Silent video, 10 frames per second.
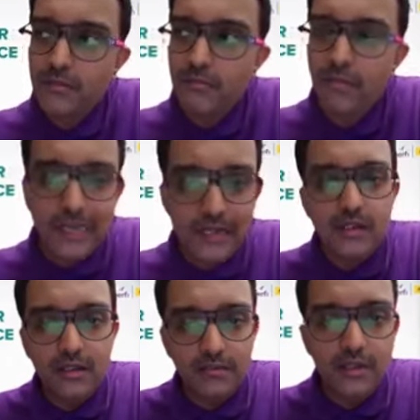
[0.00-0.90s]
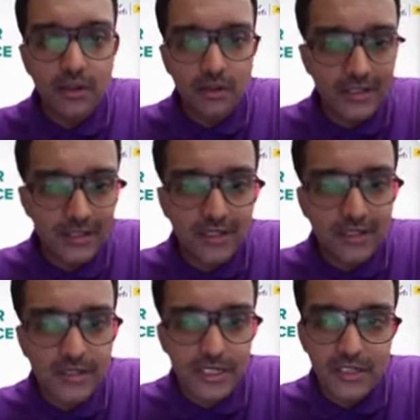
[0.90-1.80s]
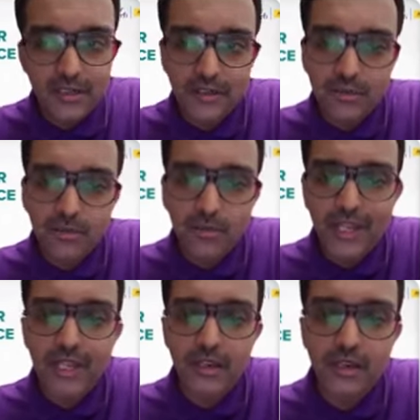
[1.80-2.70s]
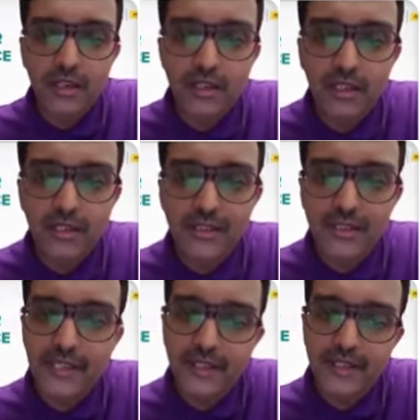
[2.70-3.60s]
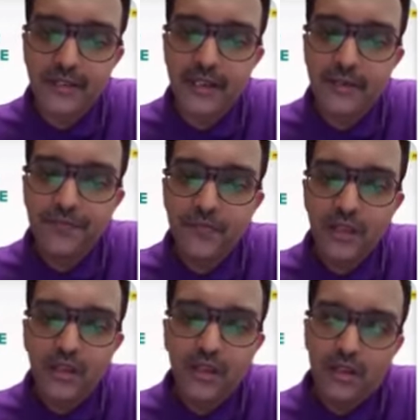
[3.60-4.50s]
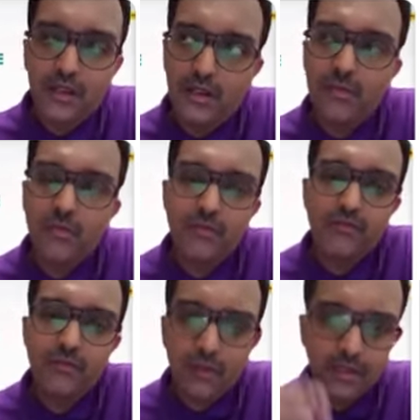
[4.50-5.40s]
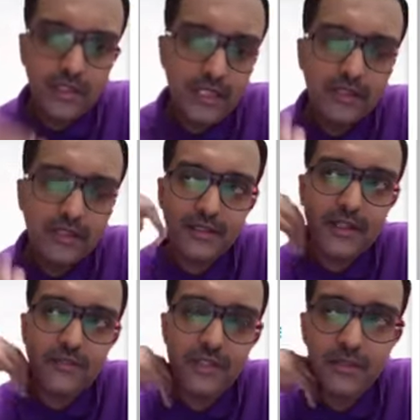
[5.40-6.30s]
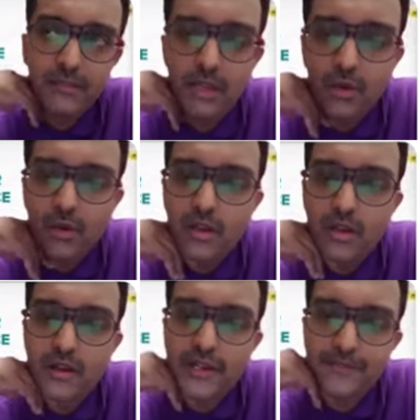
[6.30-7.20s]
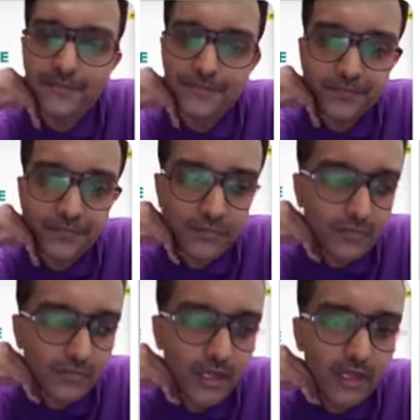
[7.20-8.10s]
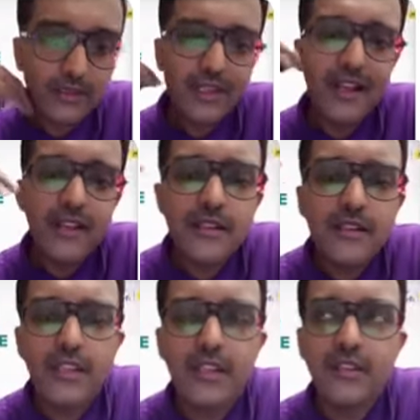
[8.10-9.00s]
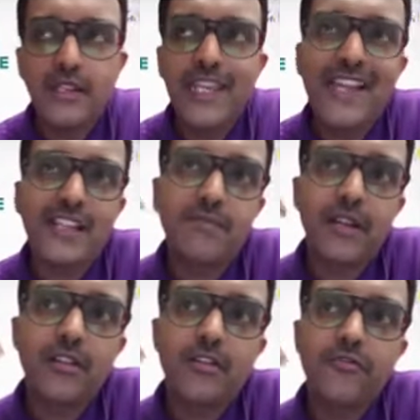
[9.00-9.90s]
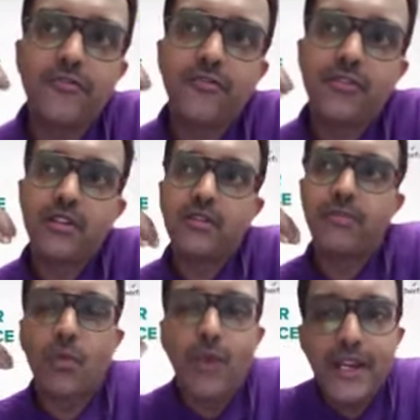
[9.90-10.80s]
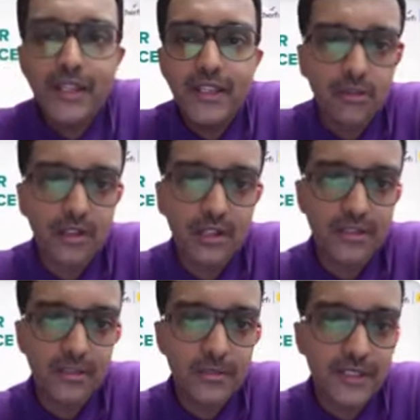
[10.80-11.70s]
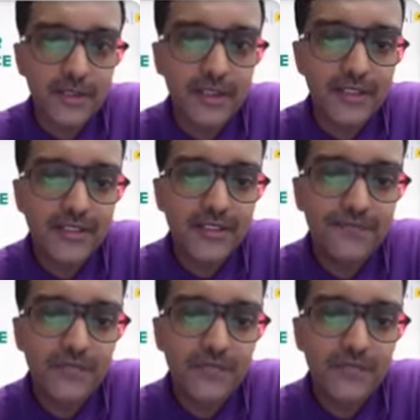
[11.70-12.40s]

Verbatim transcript: blend that organizations need to bring in, in in the CX side. Now, on the other side, if you see below, uh, right, the other key aspect of providing a good customer experience